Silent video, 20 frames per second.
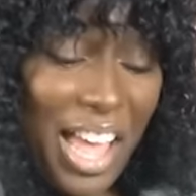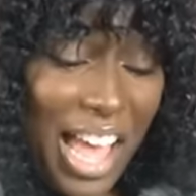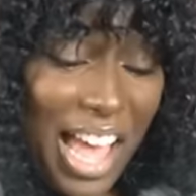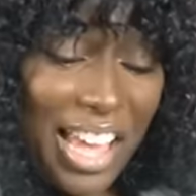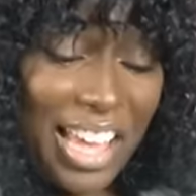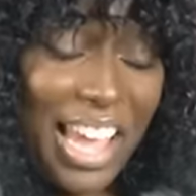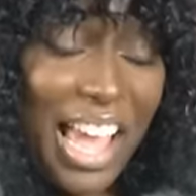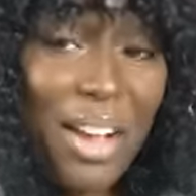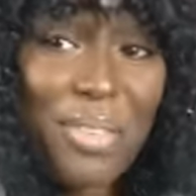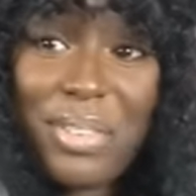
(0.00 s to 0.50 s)

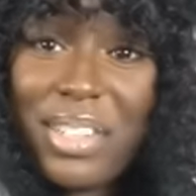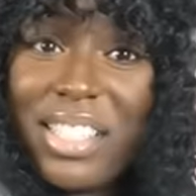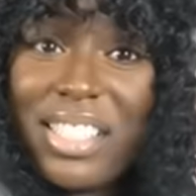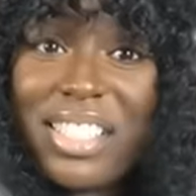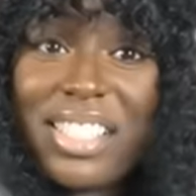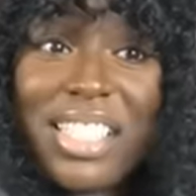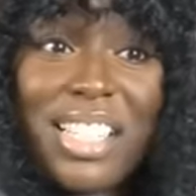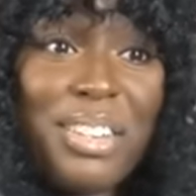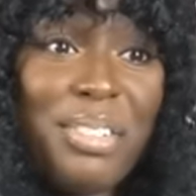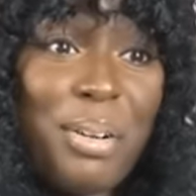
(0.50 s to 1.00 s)
I want
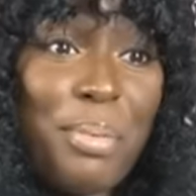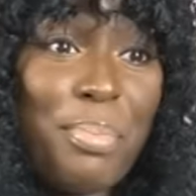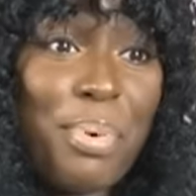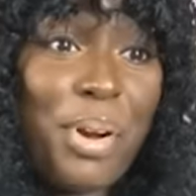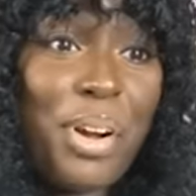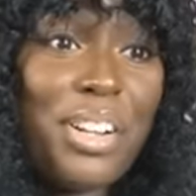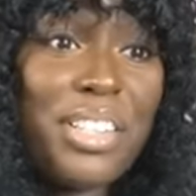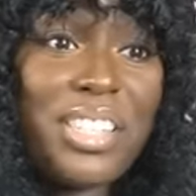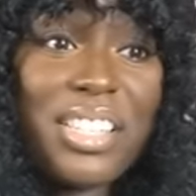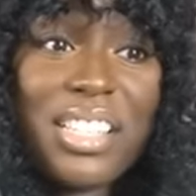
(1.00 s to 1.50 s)
to see you in
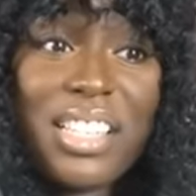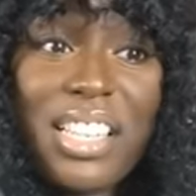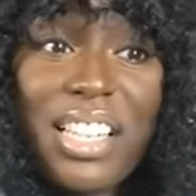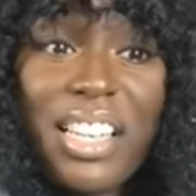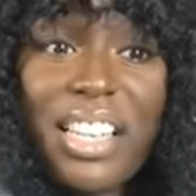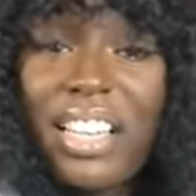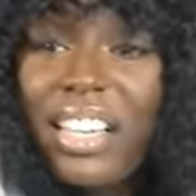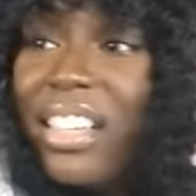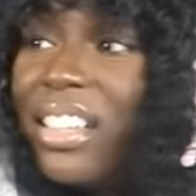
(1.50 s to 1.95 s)
person.